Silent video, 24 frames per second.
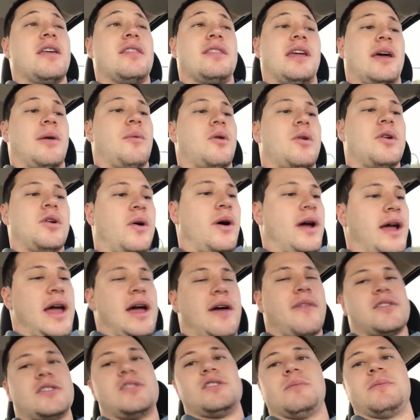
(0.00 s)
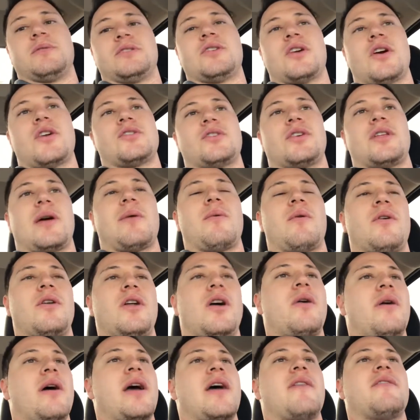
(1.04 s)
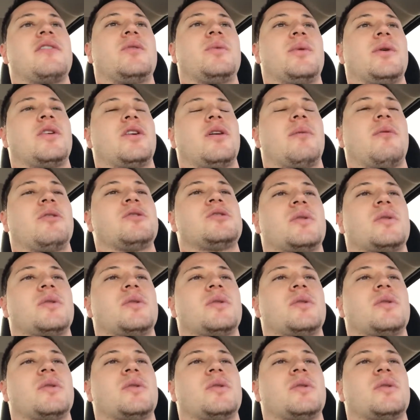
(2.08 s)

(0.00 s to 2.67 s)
They won't know I have a supercharger. They won't know I have a twin turbo,